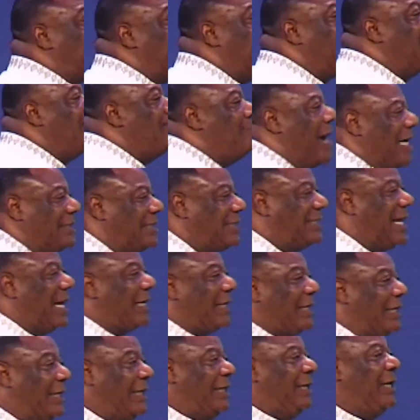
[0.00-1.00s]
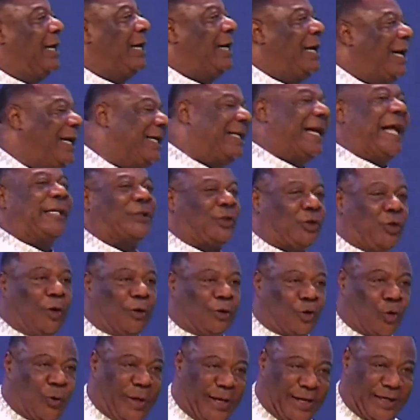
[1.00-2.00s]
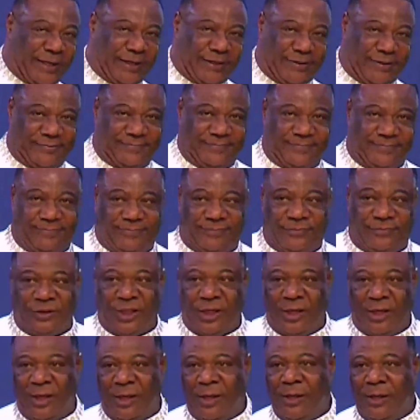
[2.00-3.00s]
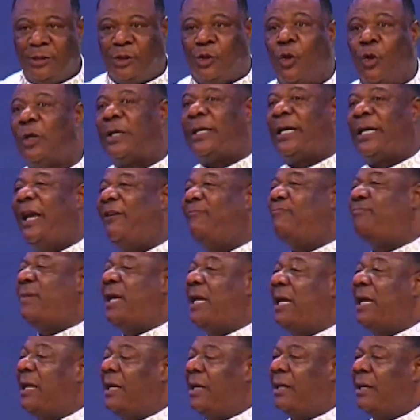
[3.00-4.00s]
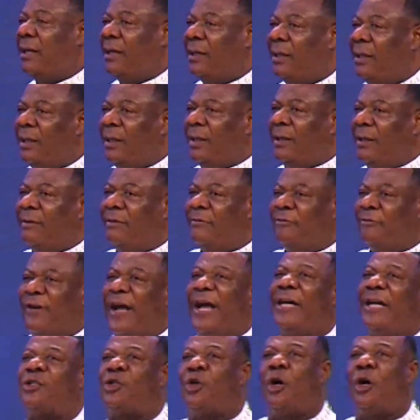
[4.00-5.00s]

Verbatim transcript: master key, it does not work. So give me 1 John